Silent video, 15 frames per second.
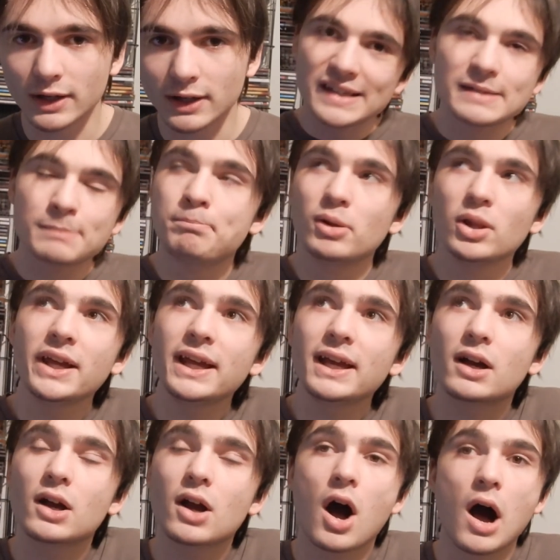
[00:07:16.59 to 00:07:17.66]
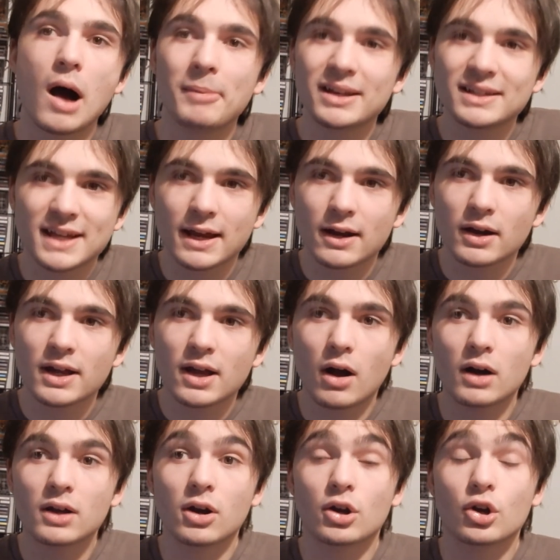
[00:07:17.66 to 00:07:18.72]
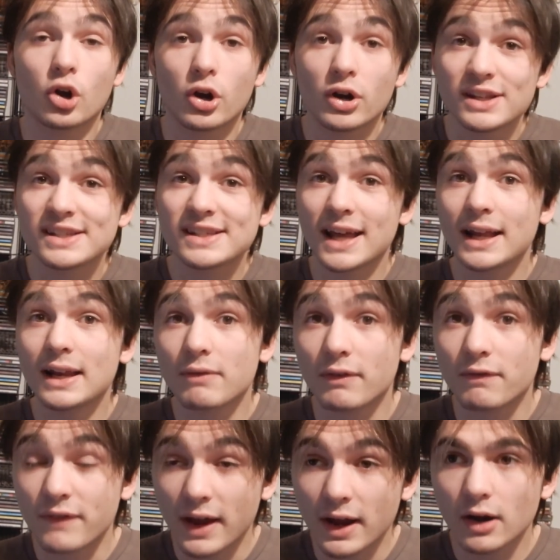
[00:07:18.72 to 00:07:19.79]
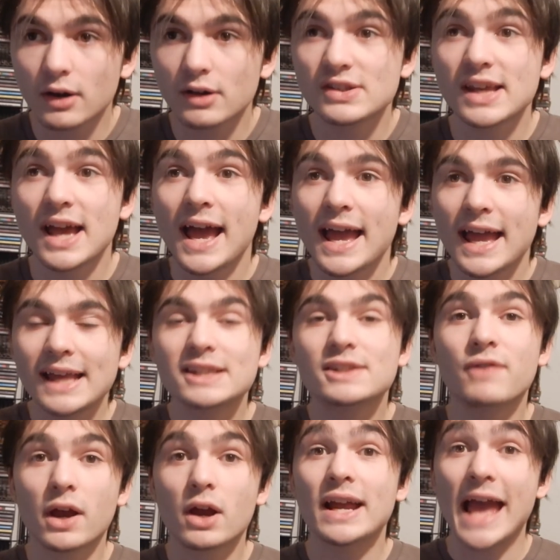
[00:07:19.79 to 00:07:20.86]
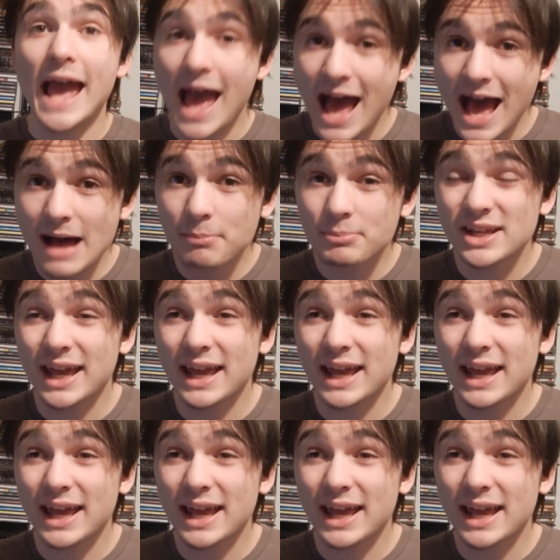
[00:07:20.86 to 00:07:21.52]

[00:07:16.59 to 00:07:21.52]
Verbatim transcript: This bleak commentary on our current state of affairs is very apt,